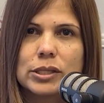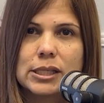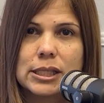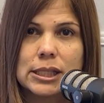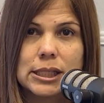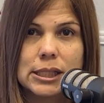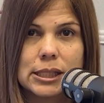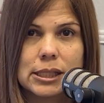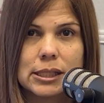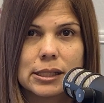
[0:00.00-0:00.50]

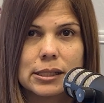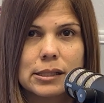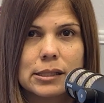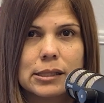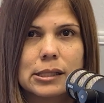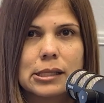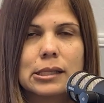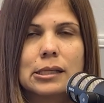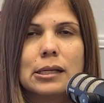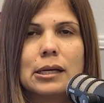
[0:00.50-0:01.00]

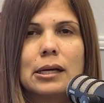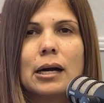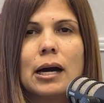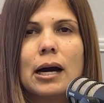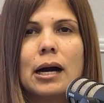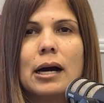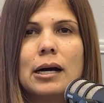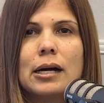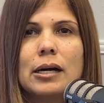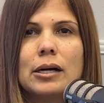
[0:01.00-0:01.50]
resistance
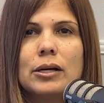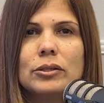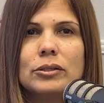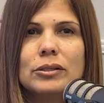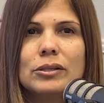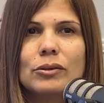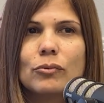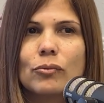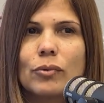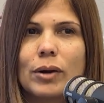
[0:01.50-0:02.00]

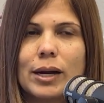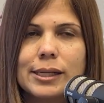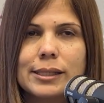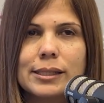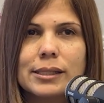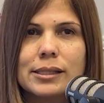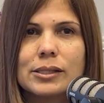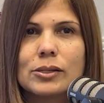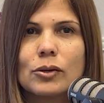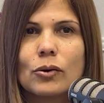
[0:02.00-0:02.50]
on the
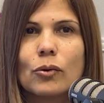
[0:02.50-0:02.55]
rise.